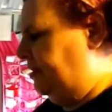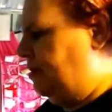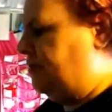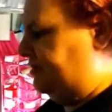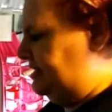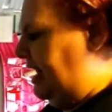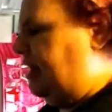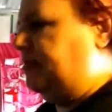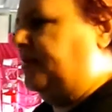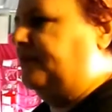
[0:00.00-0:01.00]
over
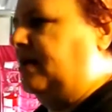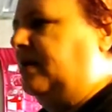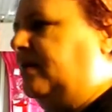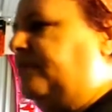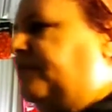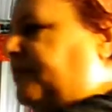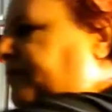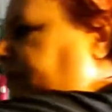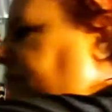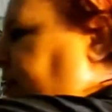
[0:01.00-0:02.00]
time, and I've
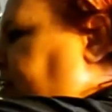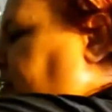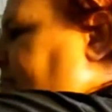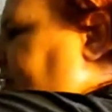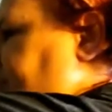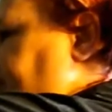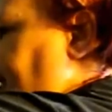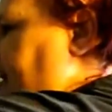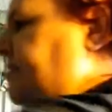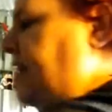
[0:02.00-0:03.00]
you know, managed to
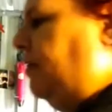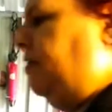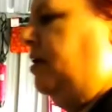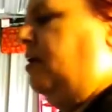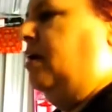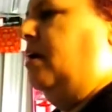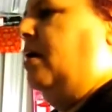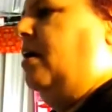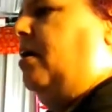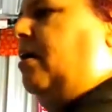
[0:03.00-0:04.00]
get them now.
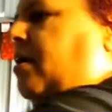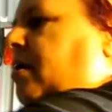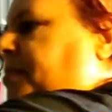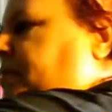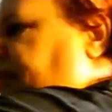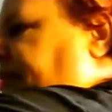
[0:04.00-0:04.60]
But the